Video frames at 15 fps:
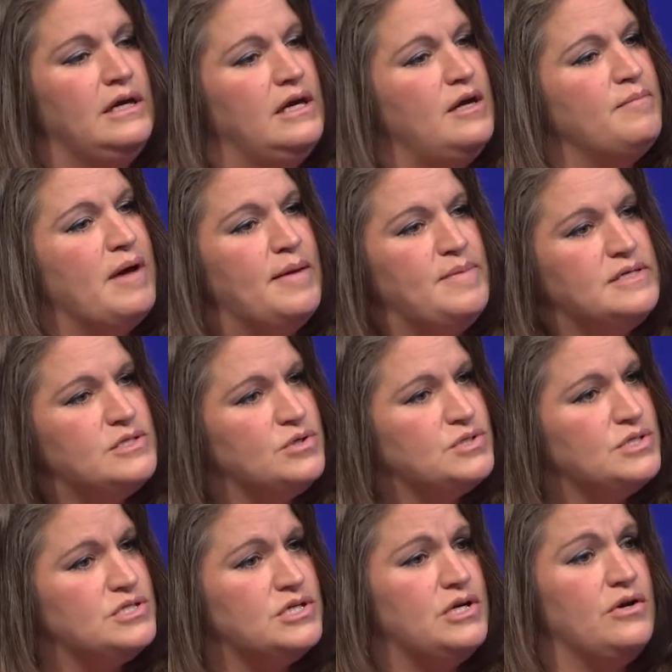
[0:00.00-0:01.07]
it might be
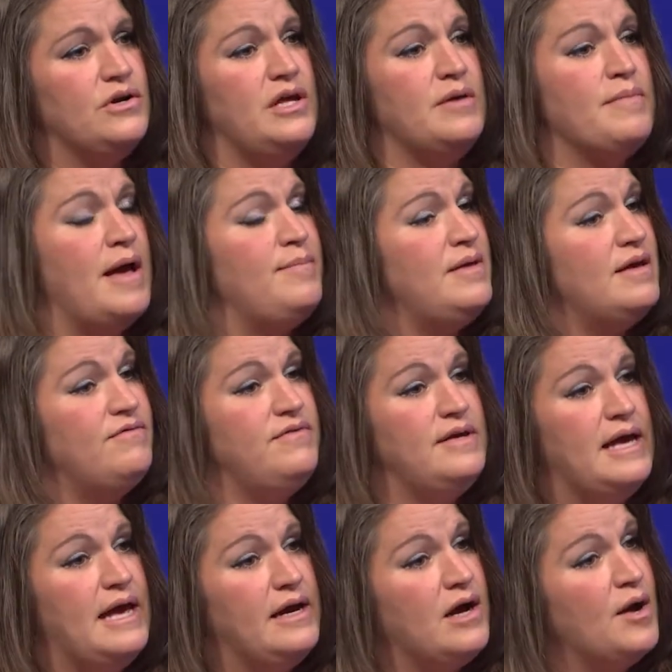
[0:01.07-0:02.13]
Social Security, it might be a
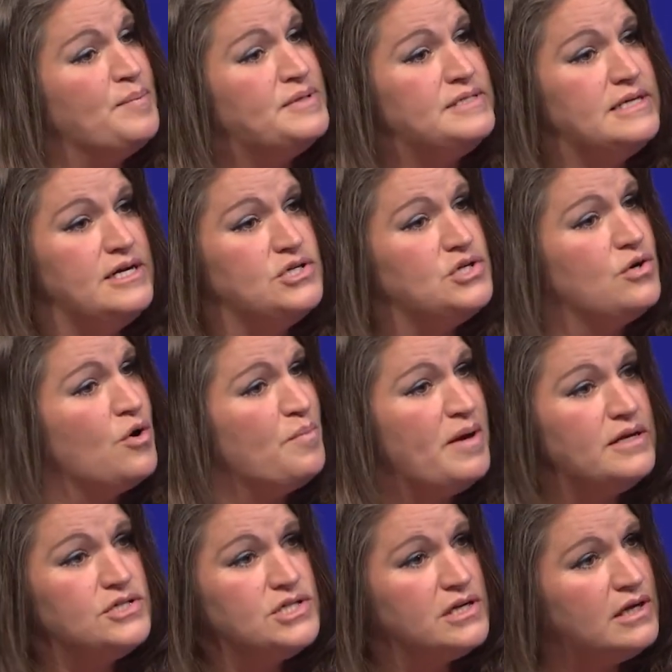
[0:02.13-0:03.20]
VA compensation or
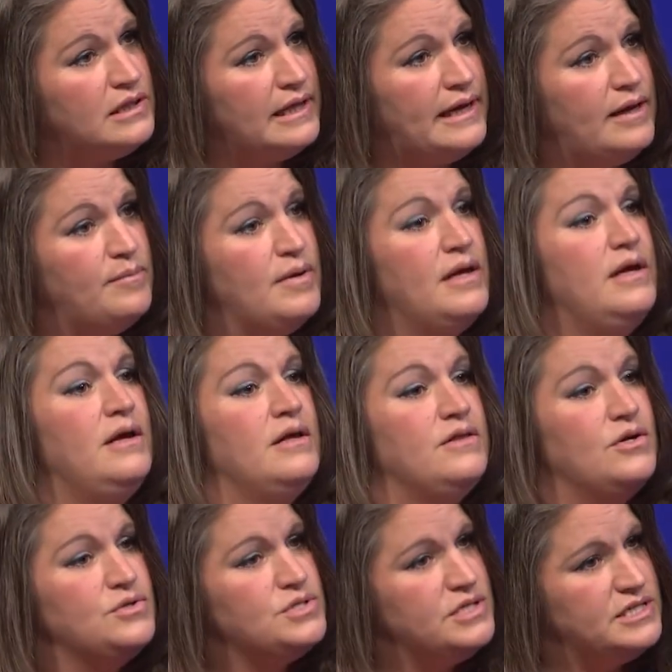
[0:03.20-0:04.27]
pension claim.
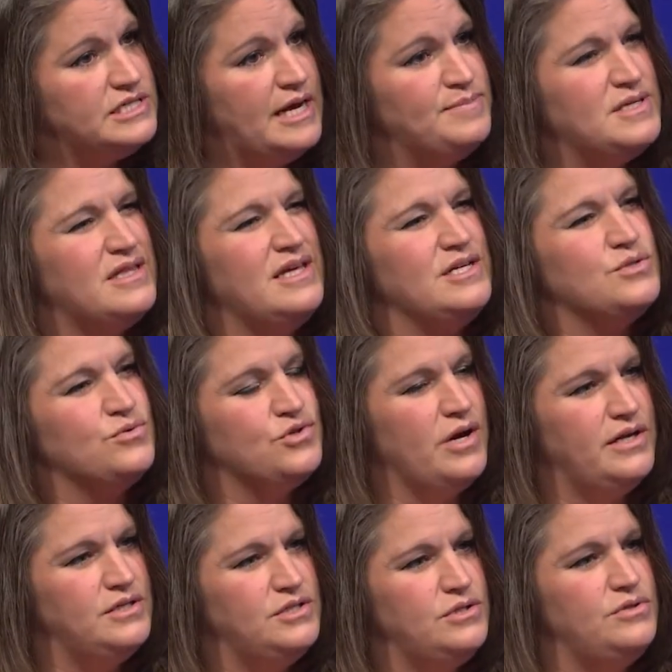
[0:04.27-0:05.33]
Those are the types of things we're
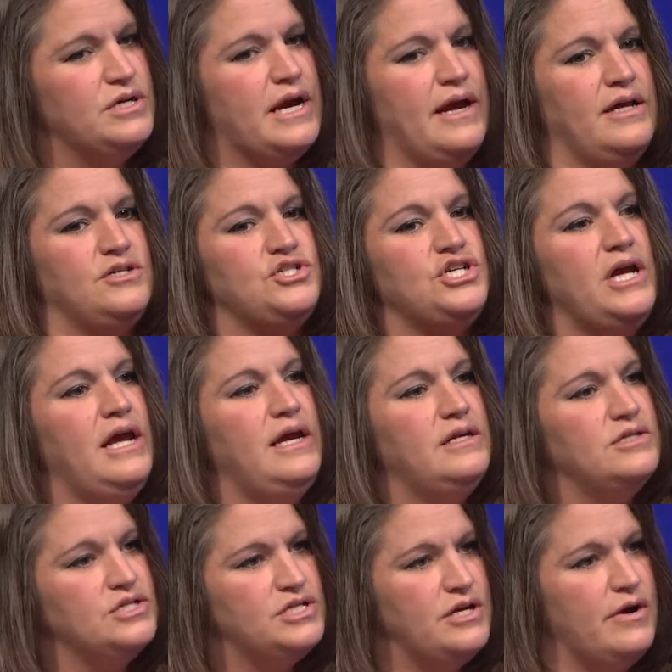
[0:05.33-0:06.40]
trying to do to kind of
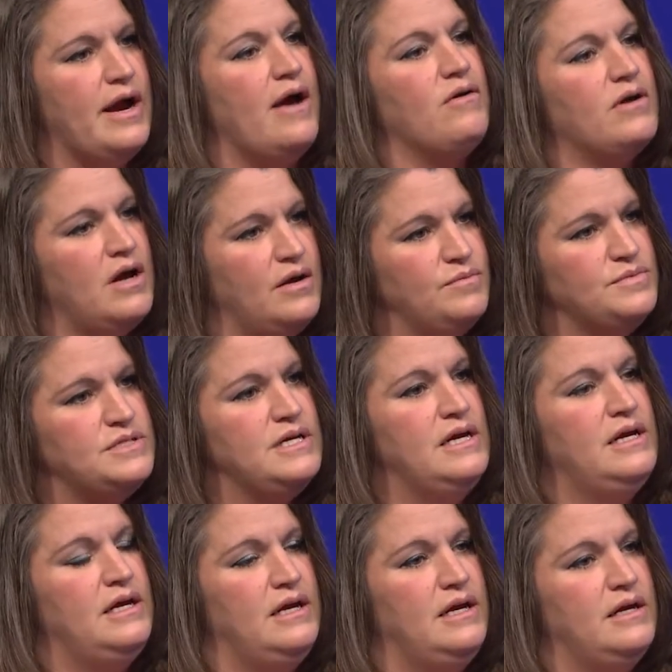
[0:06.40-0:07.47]
change their outcomes
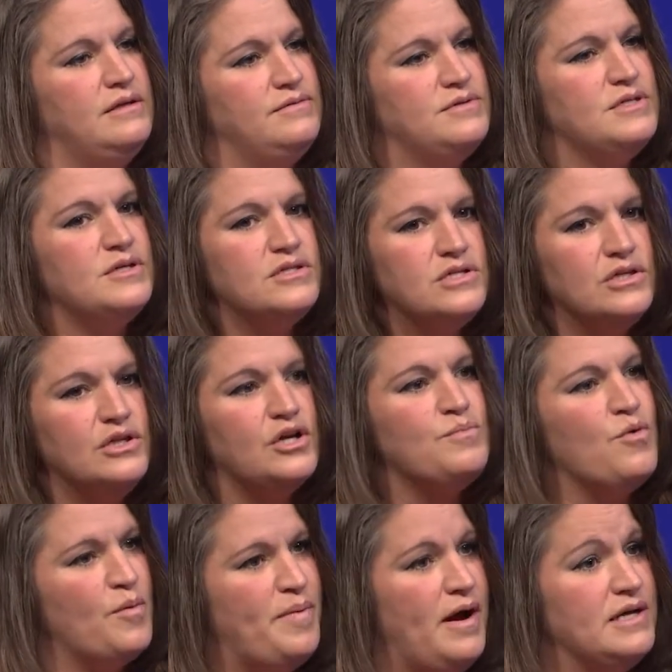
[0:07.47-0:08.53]
to look
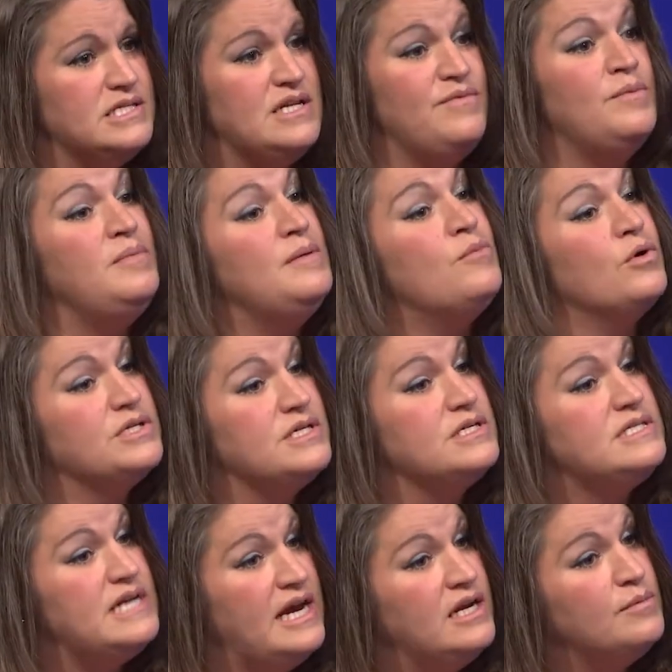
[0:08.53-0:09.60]
more positive and be more
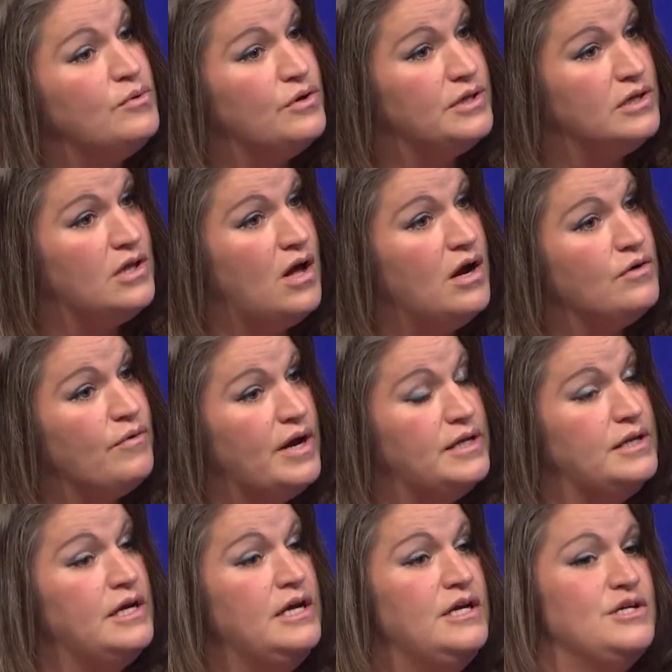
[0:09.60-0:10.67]
sustainable in the long
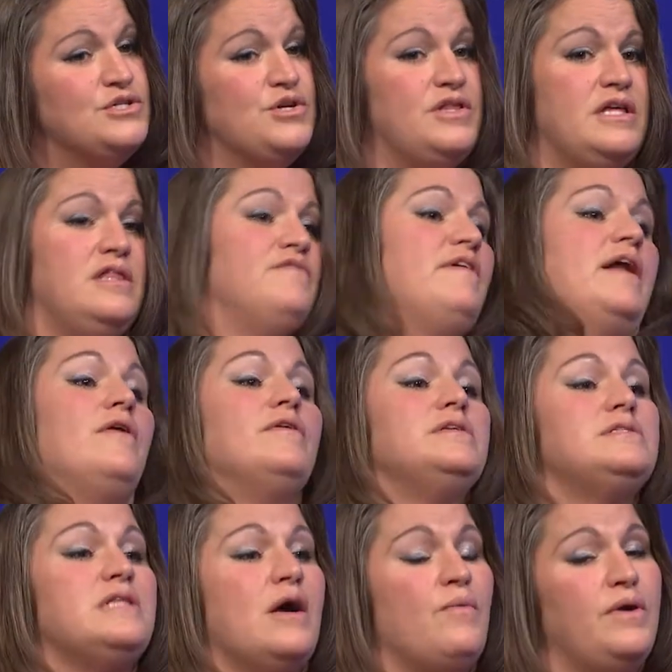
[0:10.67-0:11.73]
run. So then the
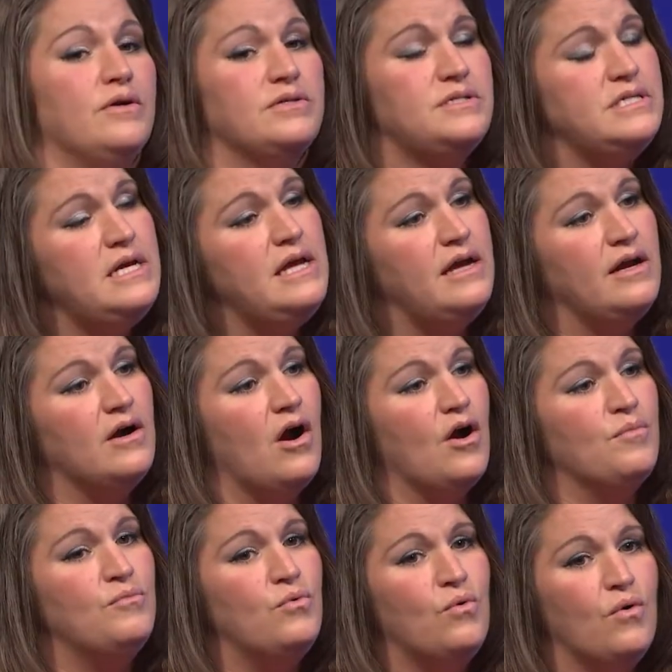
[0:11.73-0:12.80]
veterans that we are seeing
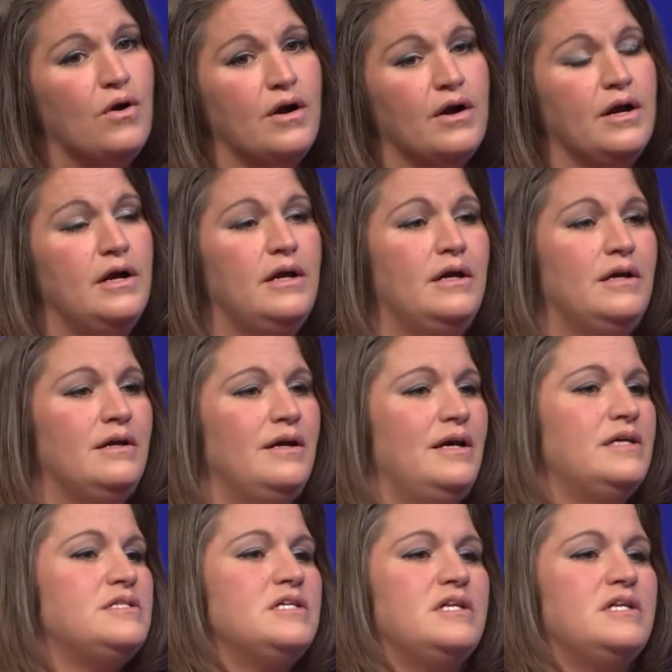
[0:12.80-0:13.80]
are more, it's